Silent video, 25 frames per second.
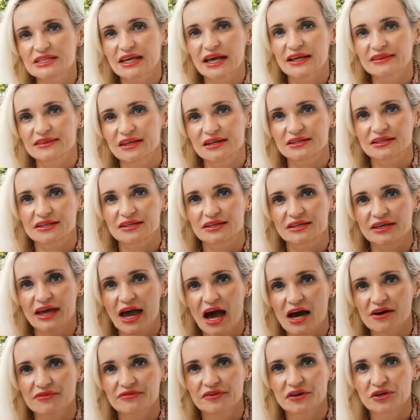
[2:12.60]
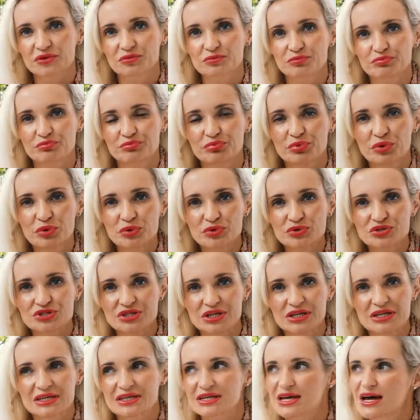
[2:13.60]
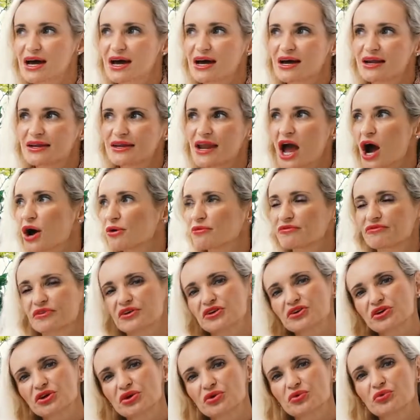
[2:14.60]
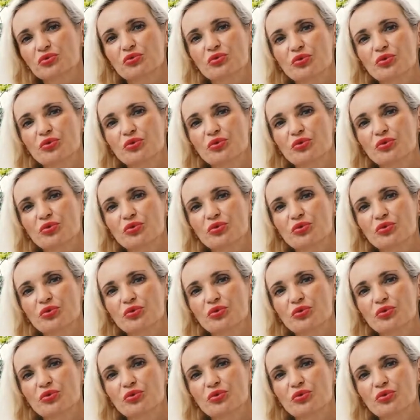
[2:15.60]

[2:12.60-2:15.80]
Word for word: get the caffeine boost and now thinking